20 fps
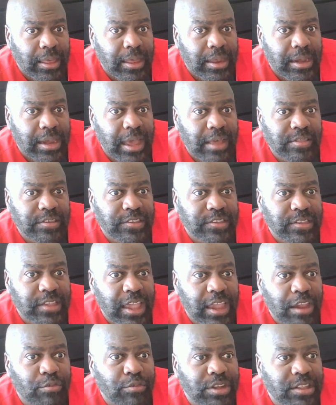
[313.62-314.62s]
Now the
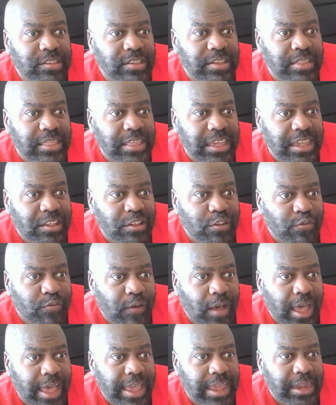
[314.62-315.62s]
secret to this
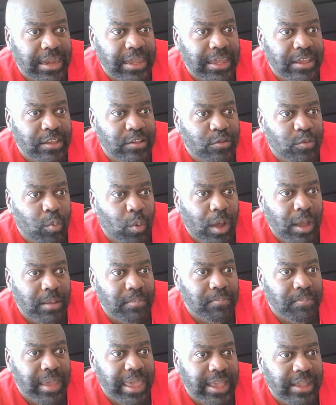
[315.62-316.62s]
fight is
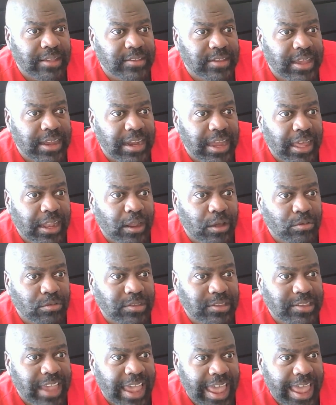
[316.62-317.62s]
what makes Canelo
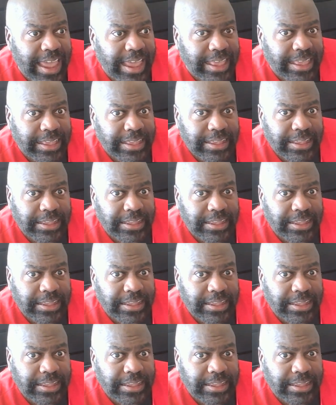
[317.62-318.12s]
tick.